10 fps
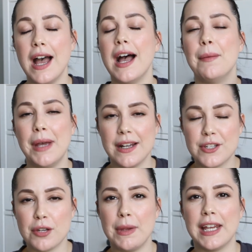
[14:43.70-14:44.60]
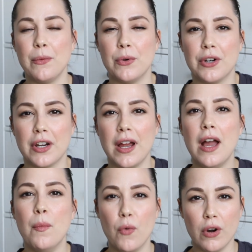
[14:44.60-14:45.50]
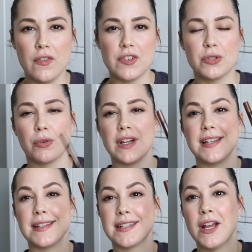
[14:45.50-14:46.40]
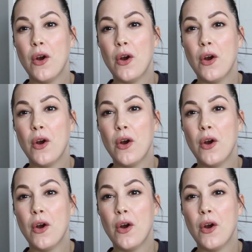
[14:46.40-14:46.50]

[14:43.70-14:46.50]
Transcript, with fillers: I managed to make it work. Moral of the story is,